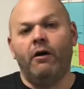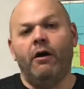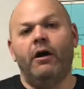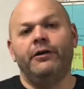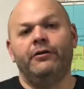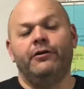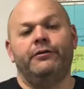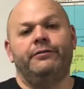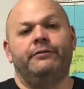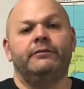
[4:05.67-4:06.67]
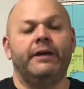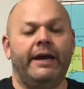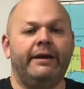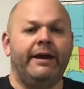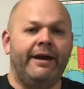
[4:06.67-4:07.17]
on earth.
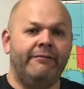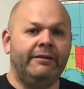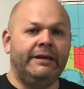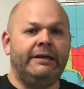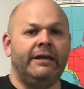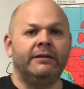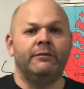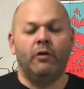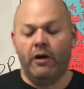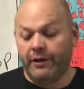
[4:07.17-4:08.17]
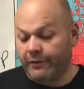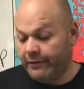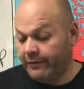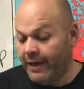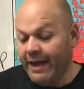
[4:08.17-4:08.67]
Okay, heavenly kingdom on
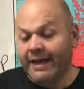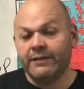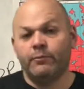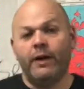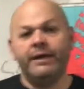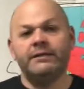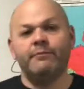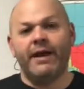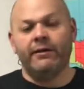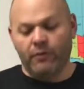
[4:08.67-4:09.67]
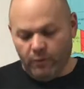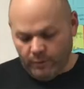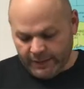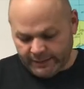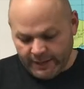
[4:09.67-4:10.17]
earth is what his main goal
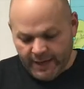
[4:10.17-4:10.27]
was.